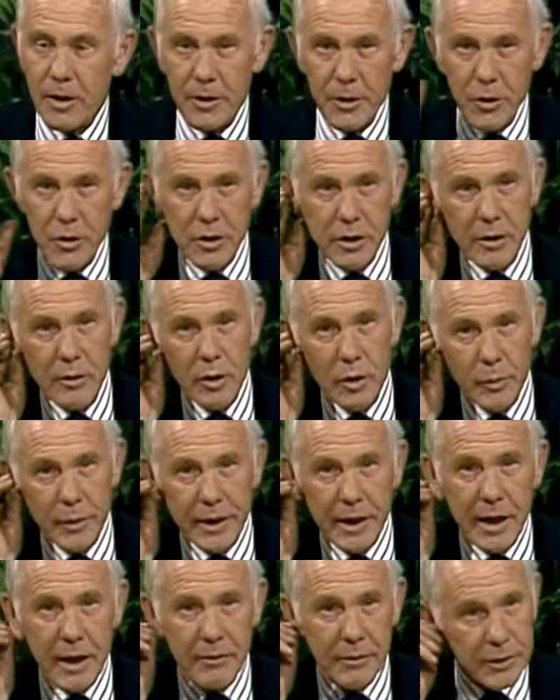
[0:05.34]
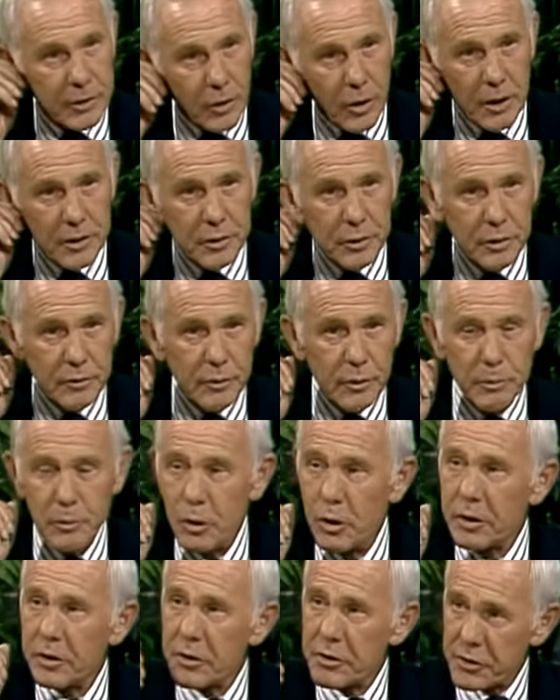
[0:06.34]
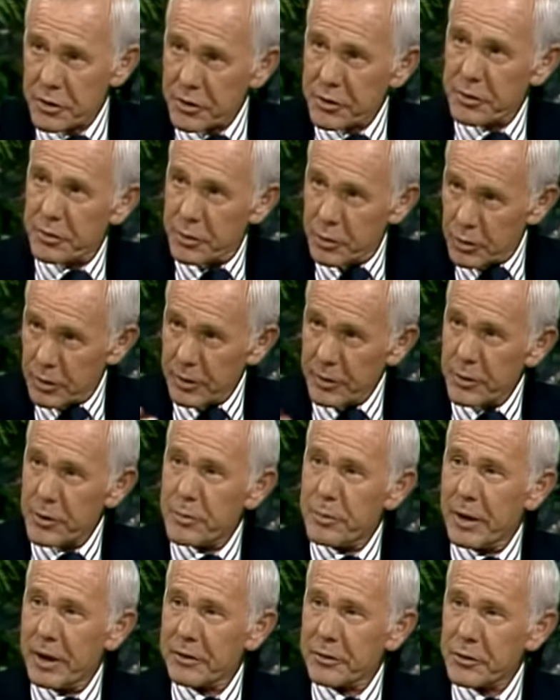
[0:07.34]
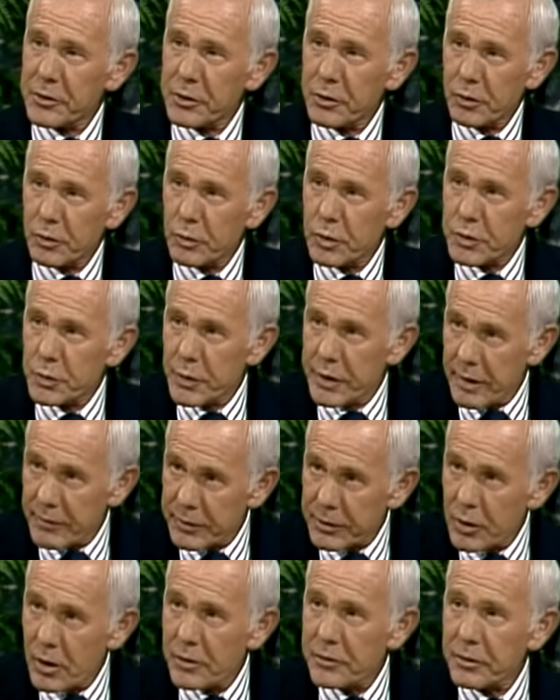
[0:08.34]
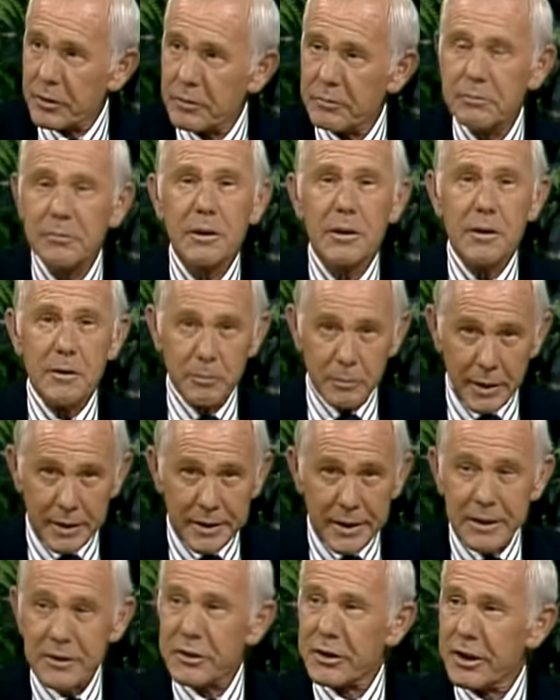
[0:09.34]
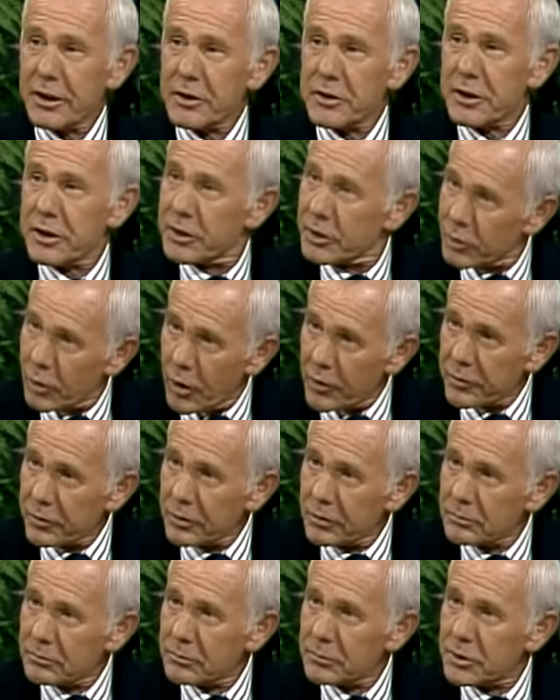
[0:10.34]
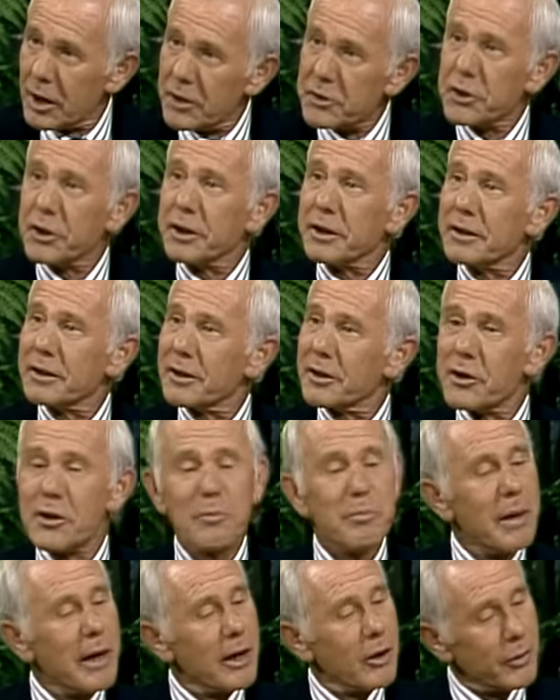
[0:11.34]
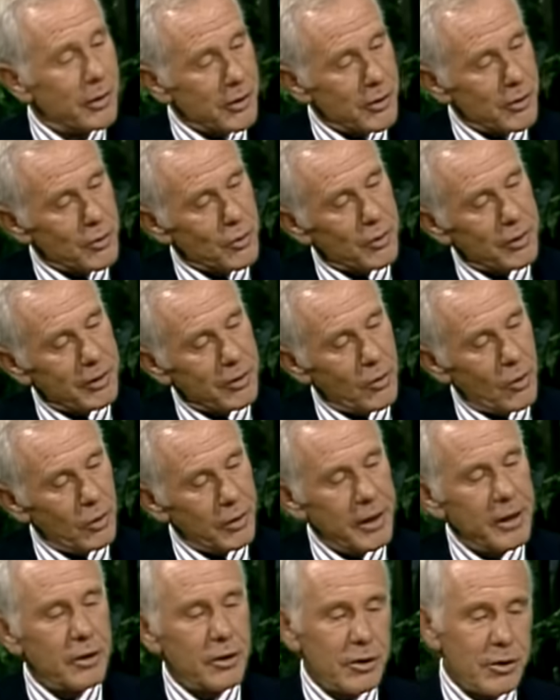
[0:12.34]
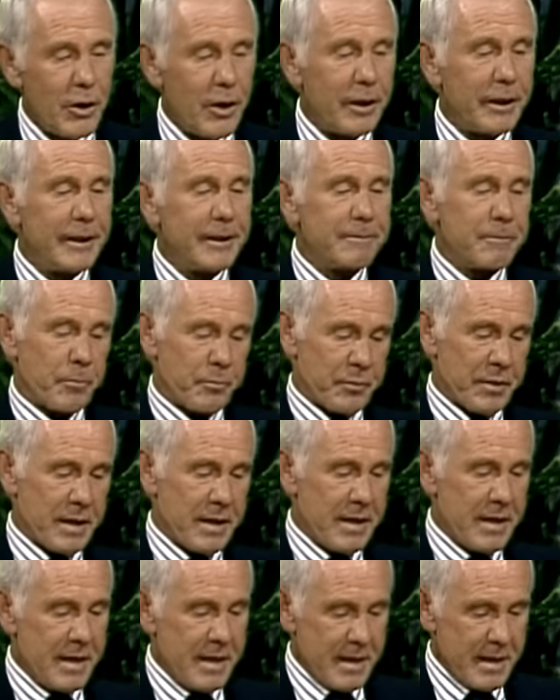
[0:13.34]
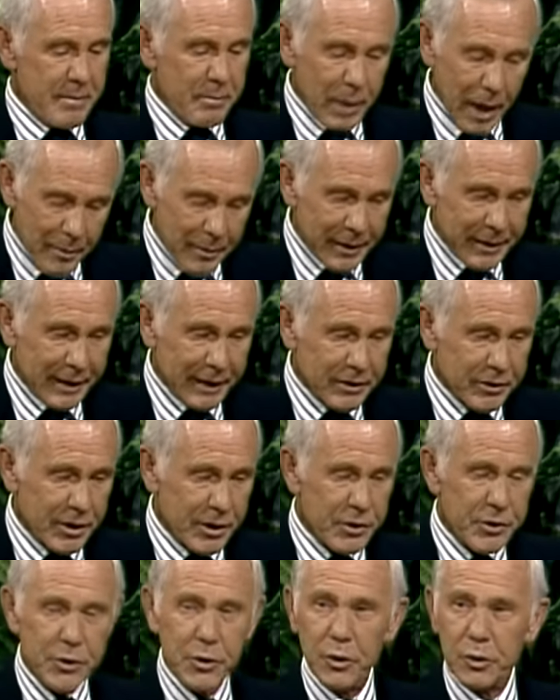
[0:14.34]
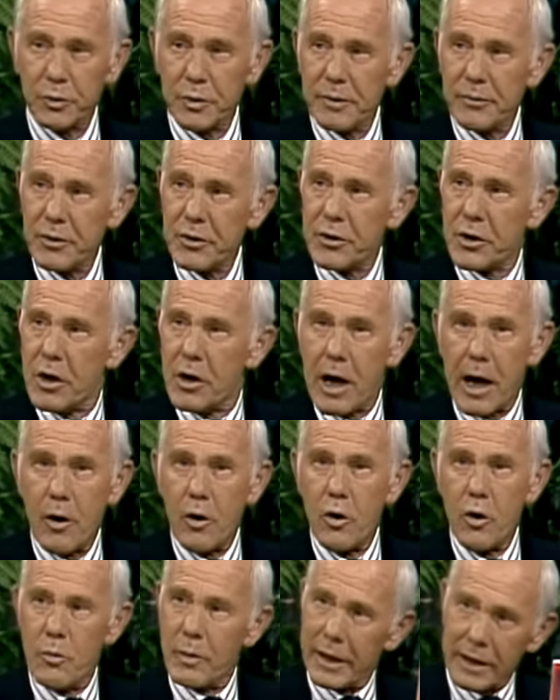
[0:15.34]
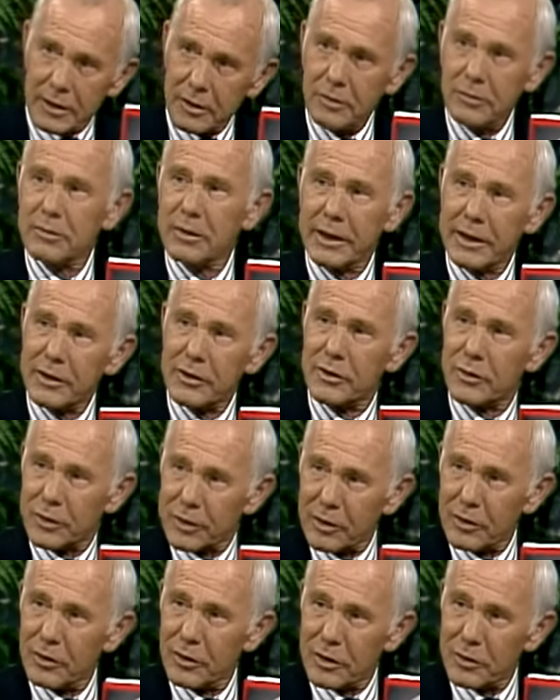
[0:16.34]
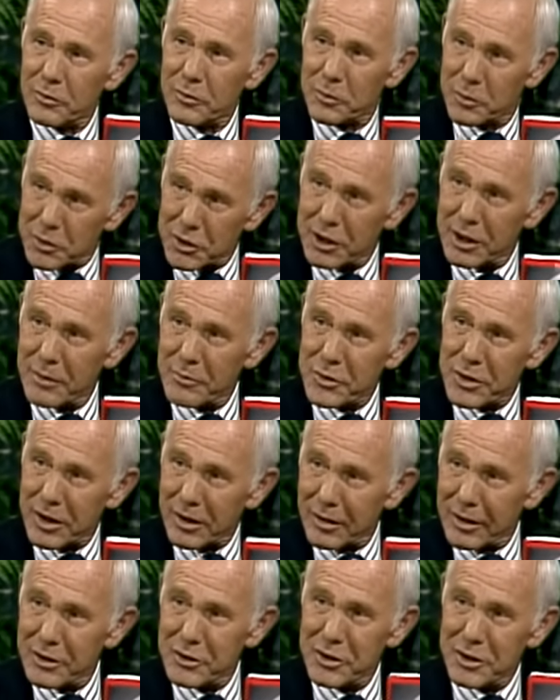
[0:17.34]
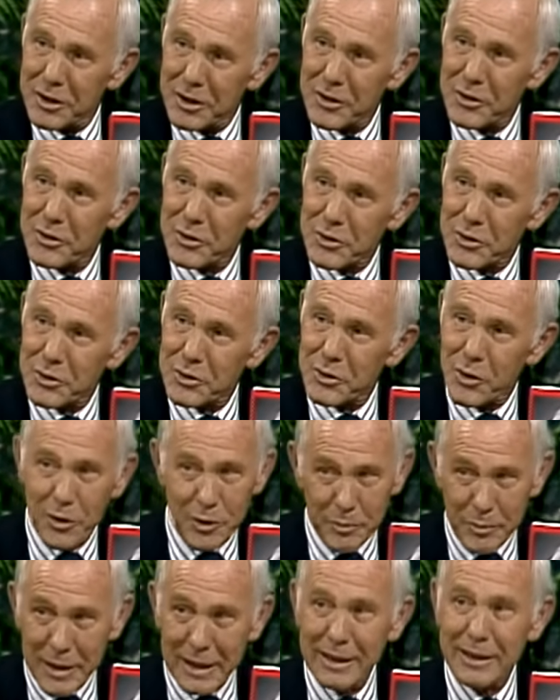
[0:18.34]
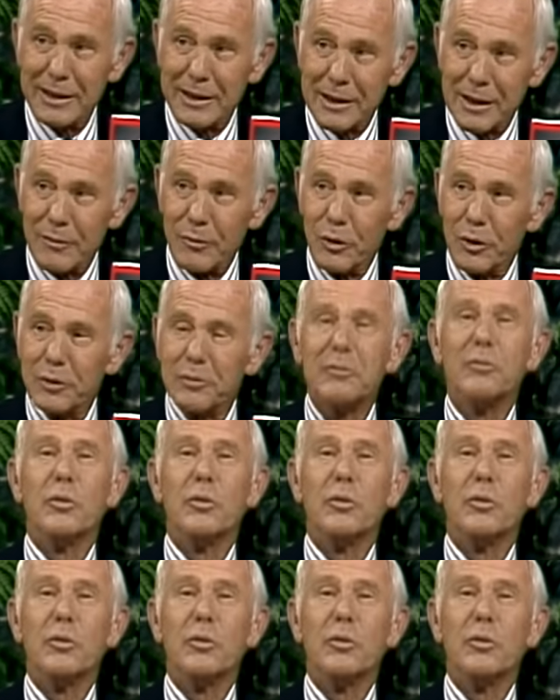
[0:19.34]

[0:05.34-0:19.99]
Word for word: Usually, when we have an author of a book, this is usually the spot in the show in which we have an author. My next guest is an author. Touching an inspiring story called Intertalking Talking by my next guest, Joan Rivers, whom I don't think is going to look when she comes out like she does on the back of the cover.